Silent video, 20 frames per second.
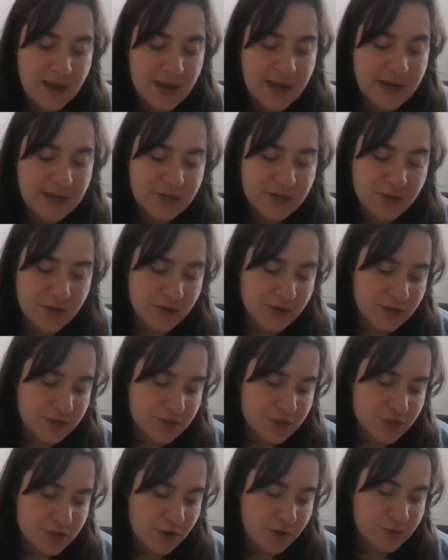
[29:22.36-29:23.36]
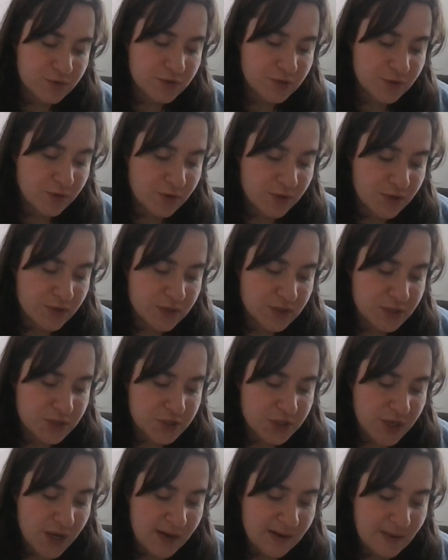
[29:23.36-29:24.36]
He turned and strode towards the
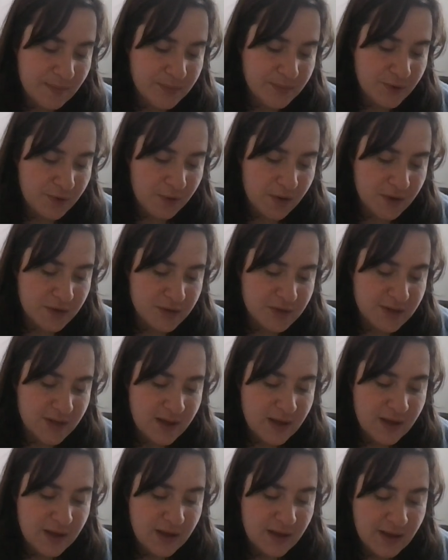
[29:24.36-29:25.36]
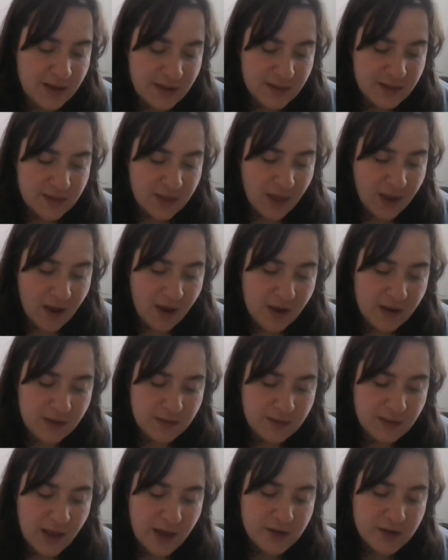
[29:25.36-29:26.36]
chained up doors. They
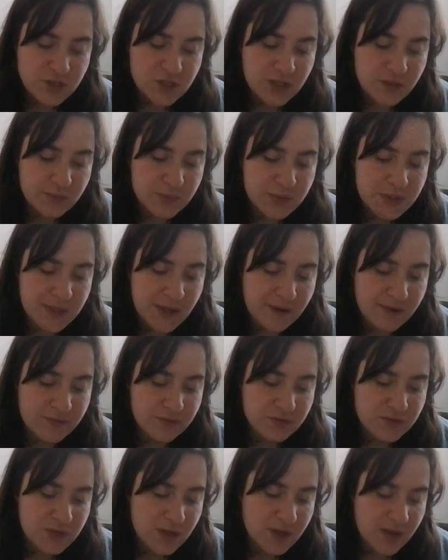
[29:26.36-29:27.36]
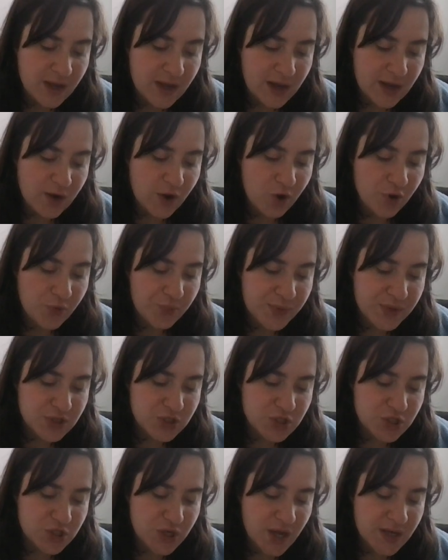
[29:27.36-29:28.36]
unlatched themselves and
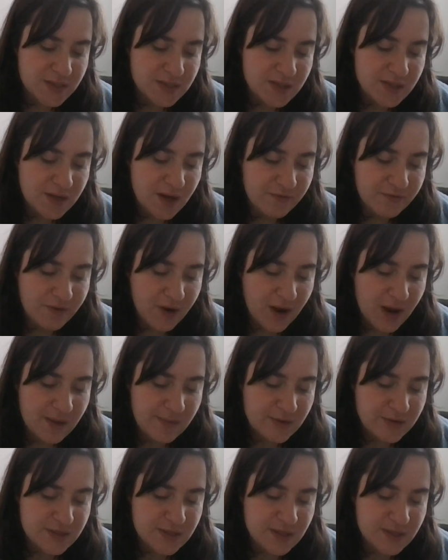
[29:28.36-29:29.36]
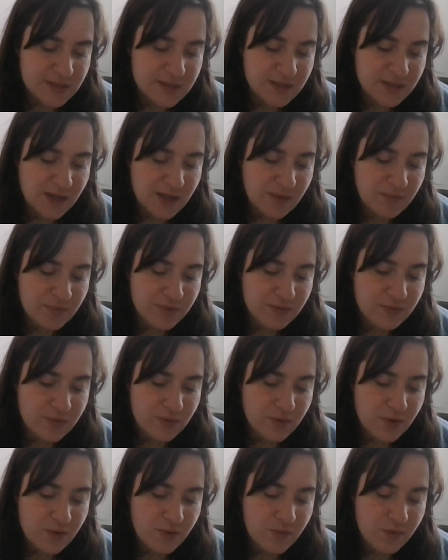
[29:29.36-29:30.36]
opened just enough for Amos to slip
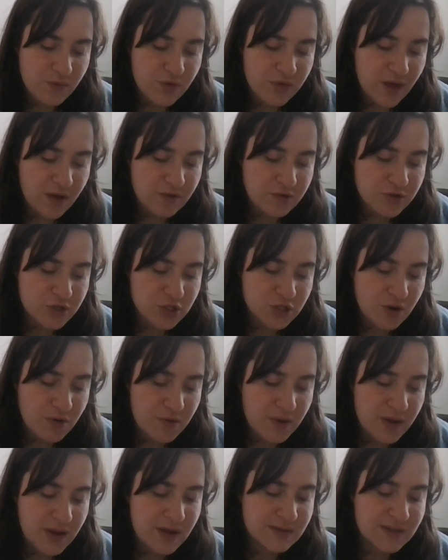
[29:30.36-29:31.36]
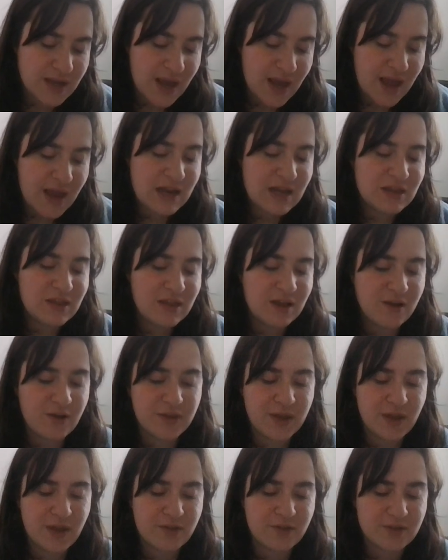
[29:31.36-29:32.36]
through without showing us anything
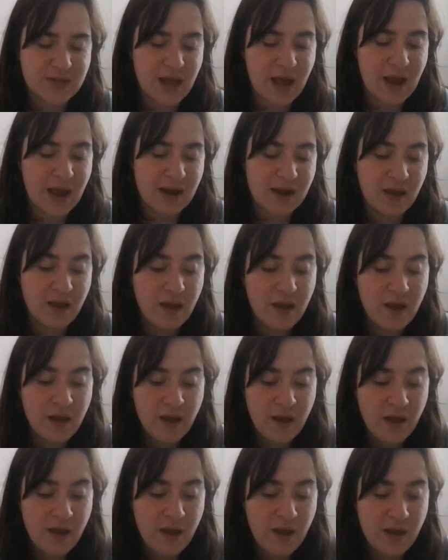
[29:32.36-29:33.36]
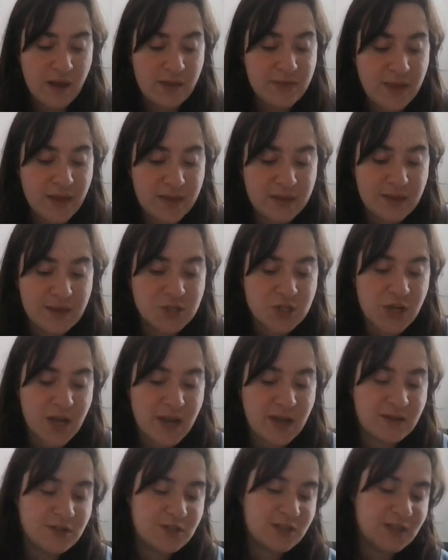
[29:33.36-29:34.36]
on the other side. Then the
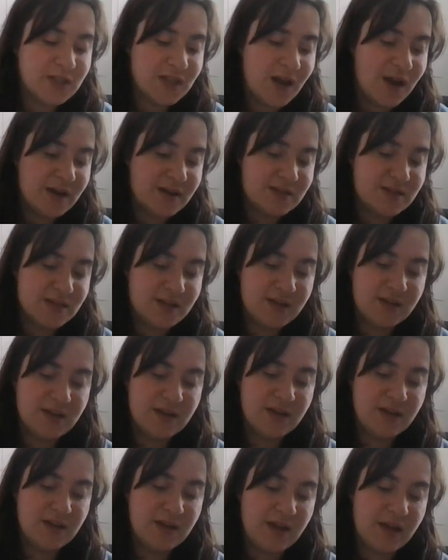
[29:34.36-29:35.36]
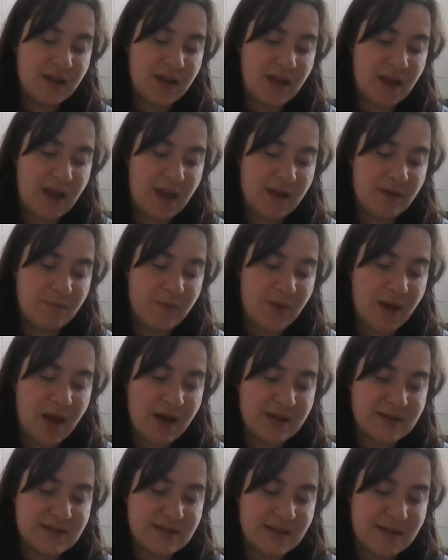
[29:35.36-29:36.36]
chains locked again
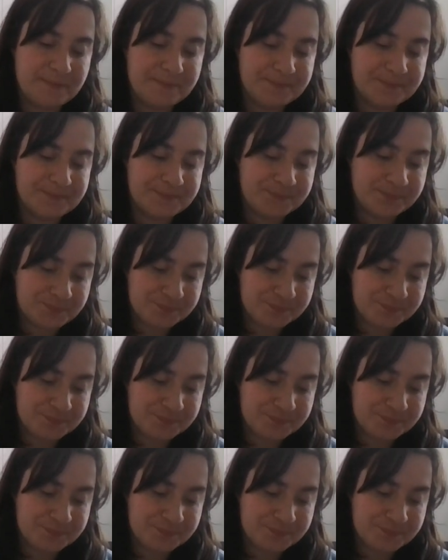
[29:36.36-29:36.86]
behind him.